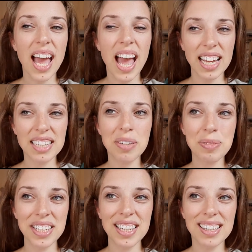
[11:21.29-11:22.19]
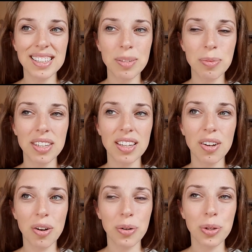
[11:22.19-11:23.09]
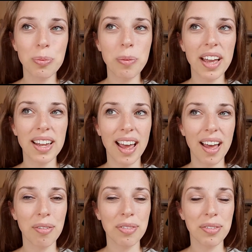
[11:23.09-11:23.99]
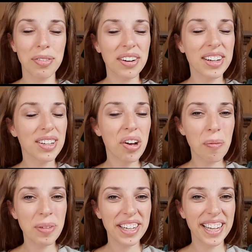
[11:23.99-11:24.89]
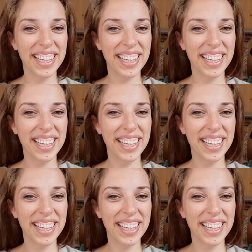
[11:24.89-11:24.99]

And as I'm saying this, I'm thinking, oh, you might have the very common